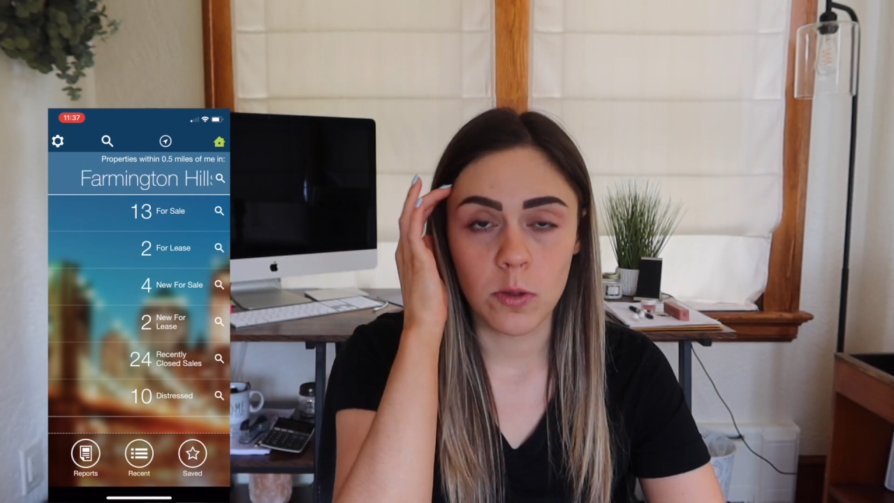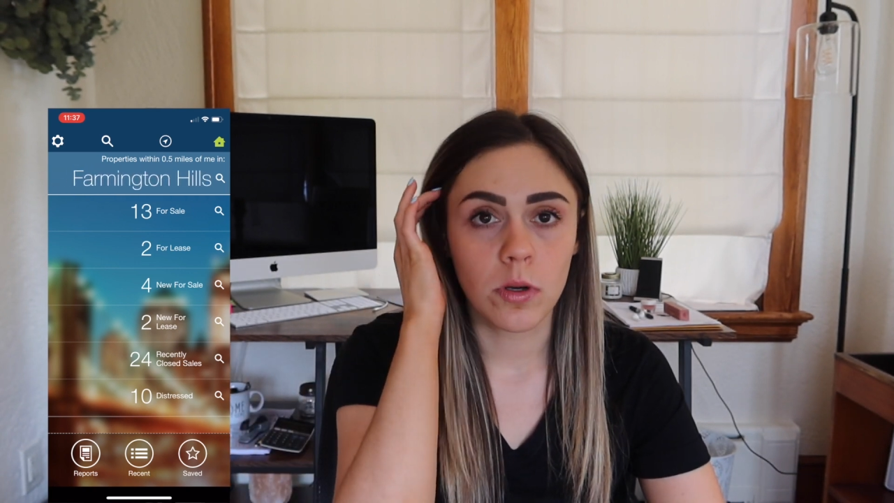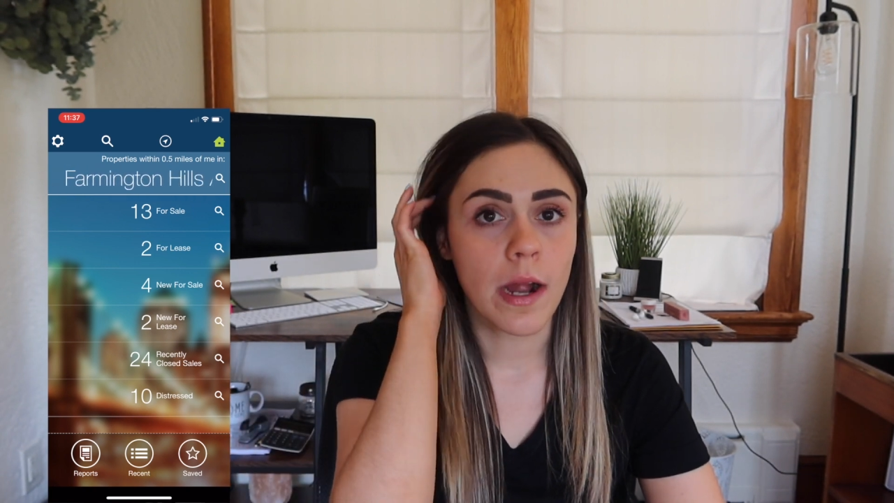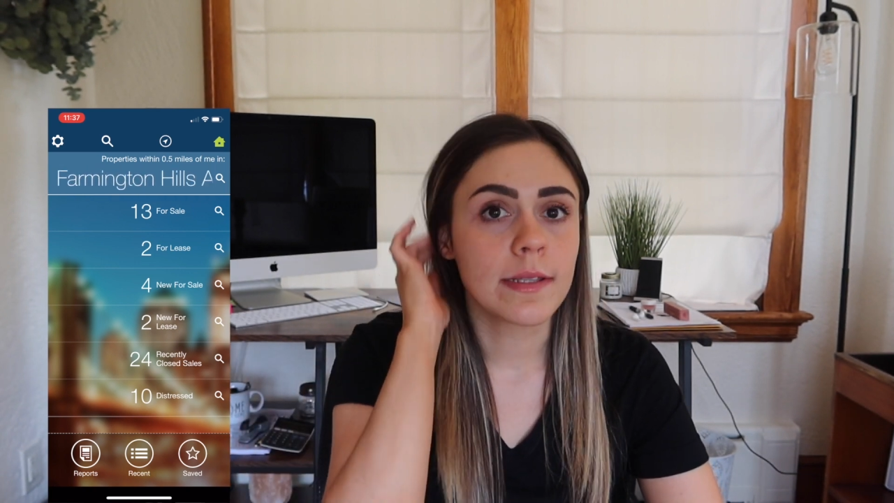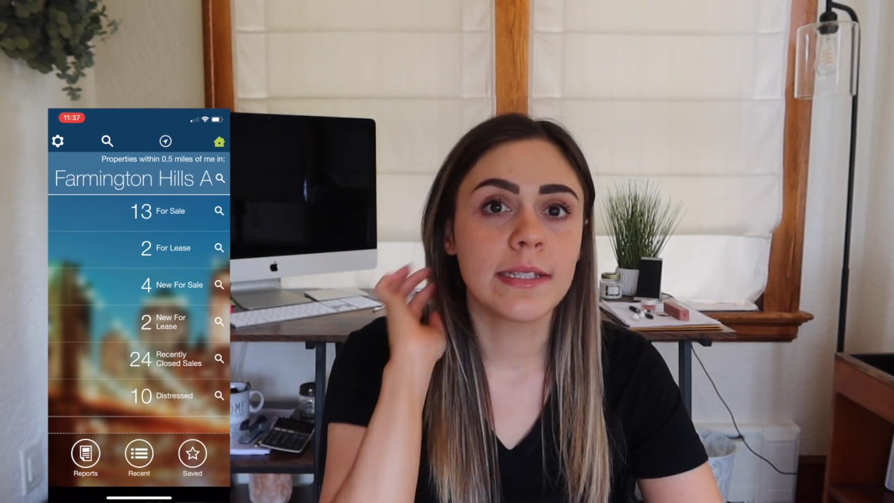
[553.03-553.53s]

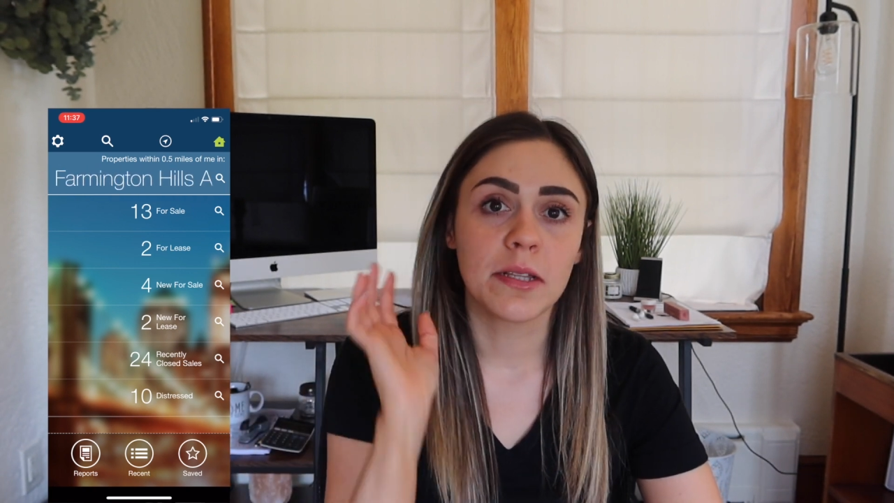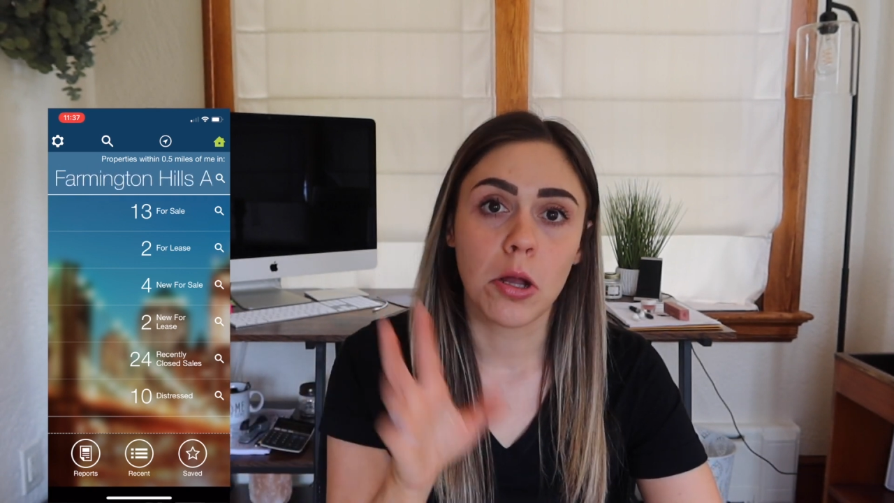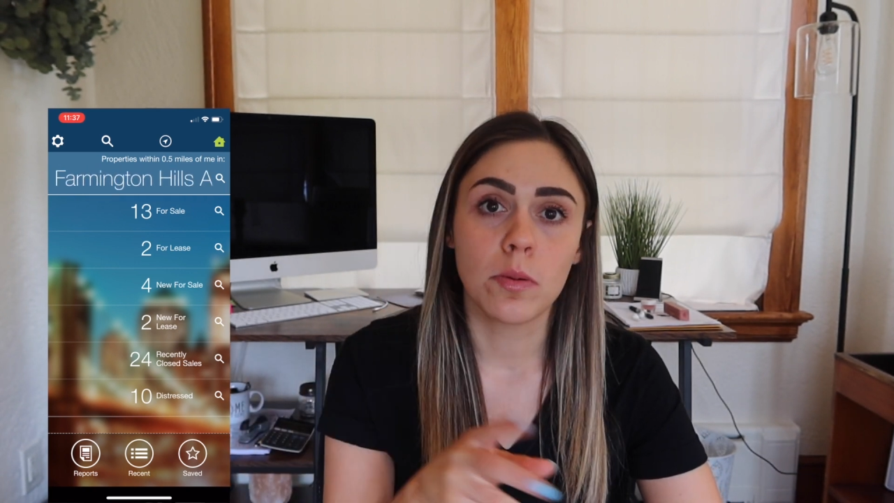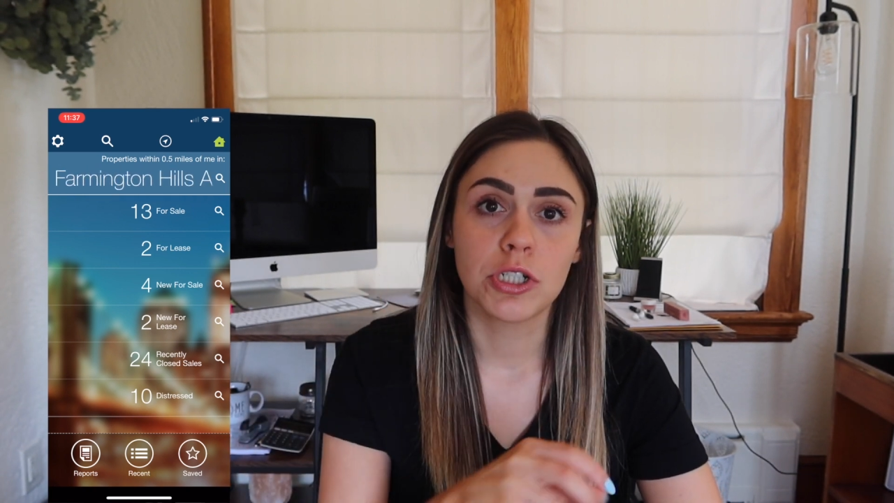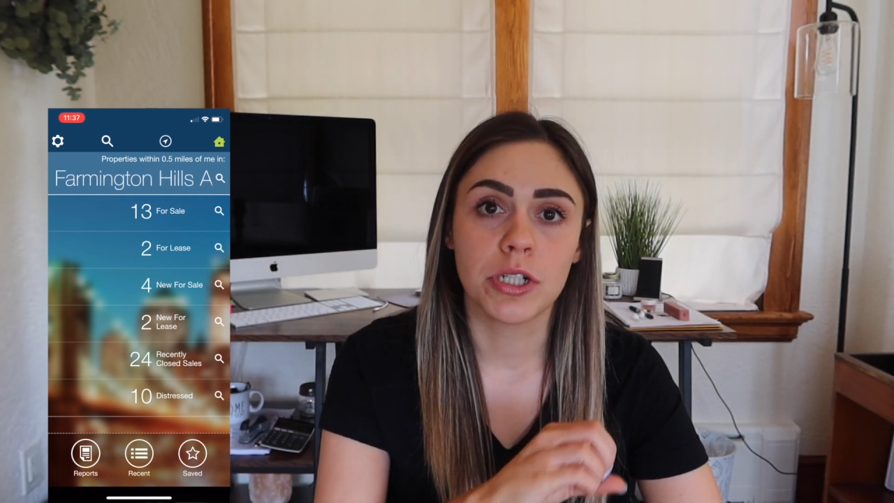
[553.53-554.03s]
whereas
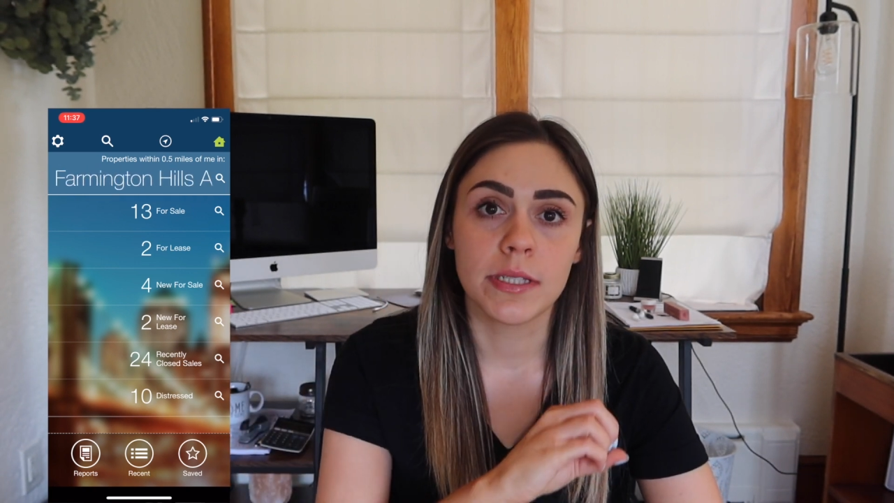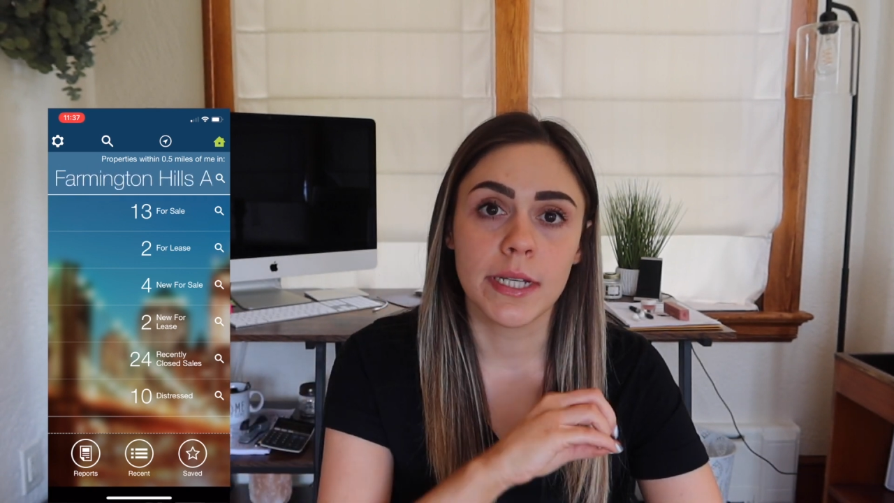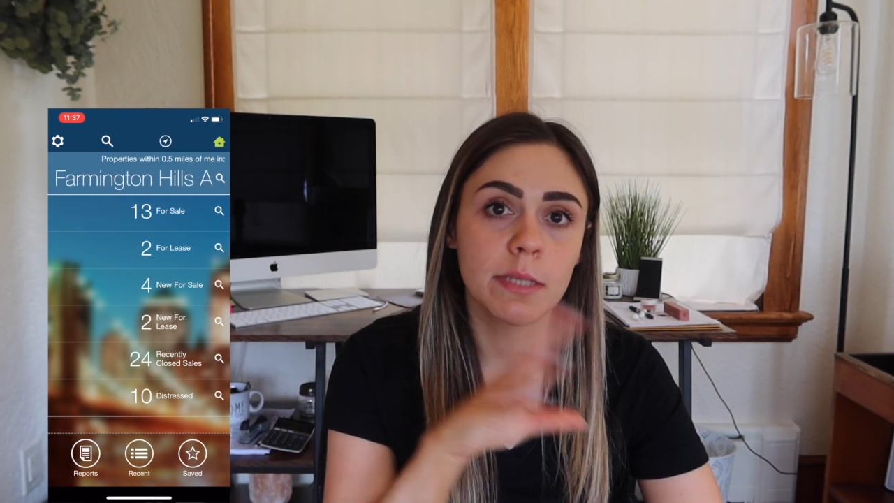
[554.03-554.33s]
Zillow is just like